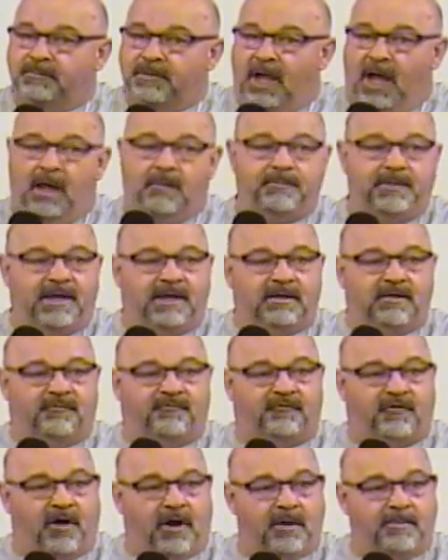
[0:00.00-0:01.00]
I'll be in a
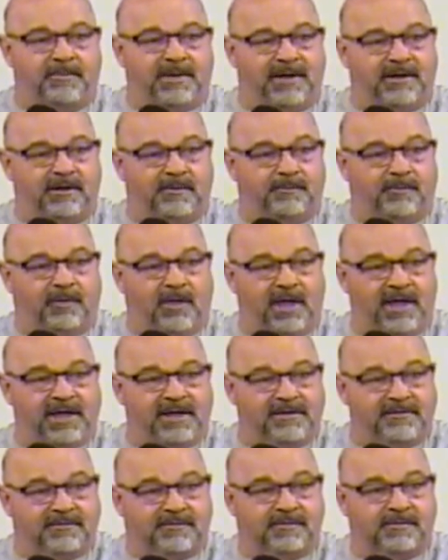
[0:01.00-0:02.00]
far better
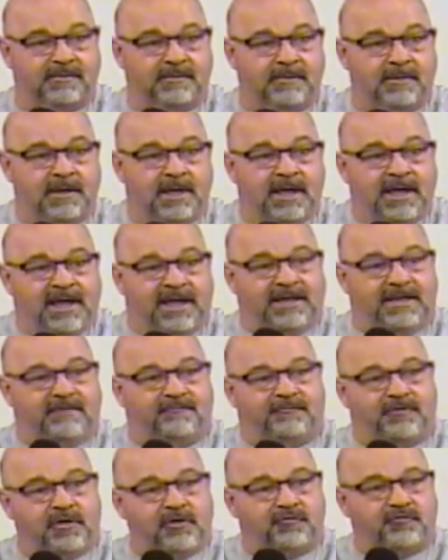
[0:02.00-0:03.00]
place. And
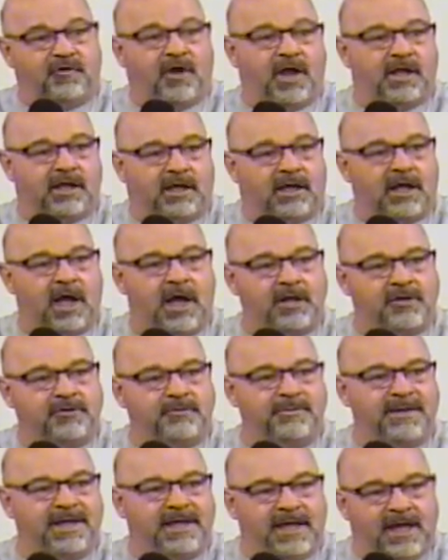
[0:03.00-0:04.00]
if you try to
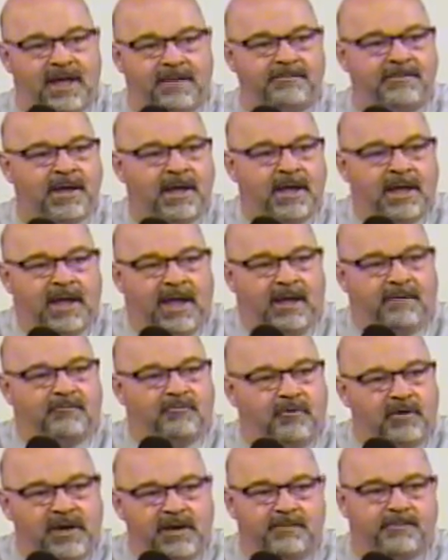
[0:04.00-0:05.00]
conjure me up
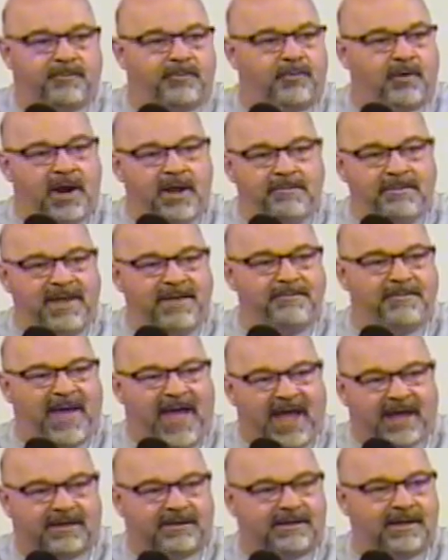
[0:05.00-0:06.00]
and re pray me
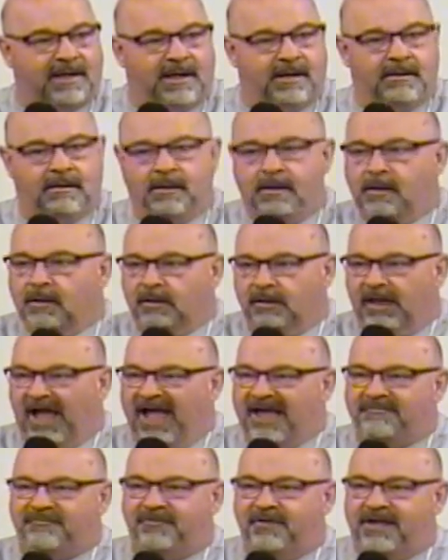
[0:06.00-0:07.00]
back to
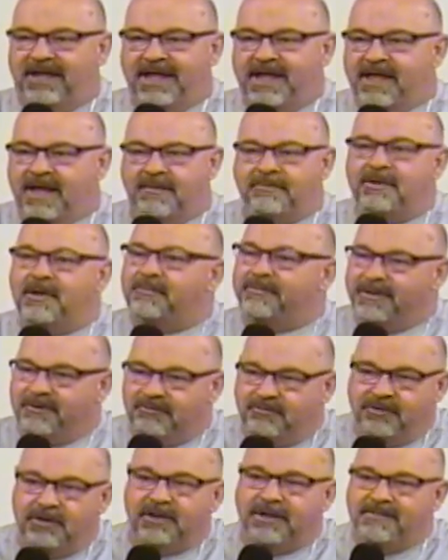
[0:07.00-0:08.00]
life again, I'm going to be
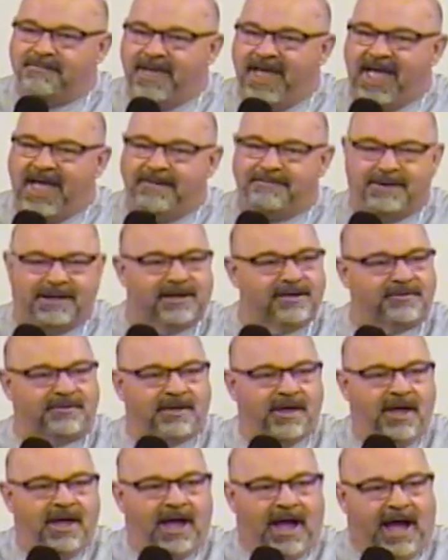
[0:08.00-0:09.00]
really mad because
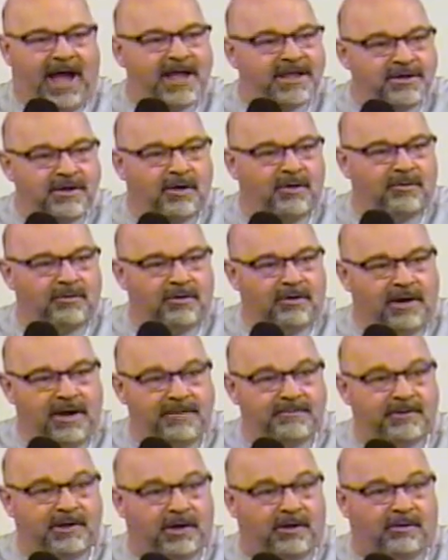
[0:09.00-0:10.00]
I know where
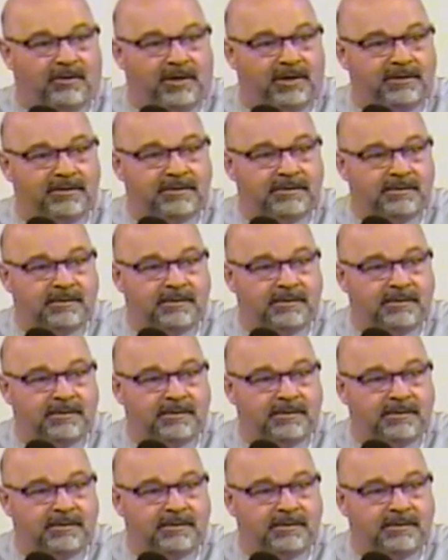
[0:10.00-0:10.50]
I'm going.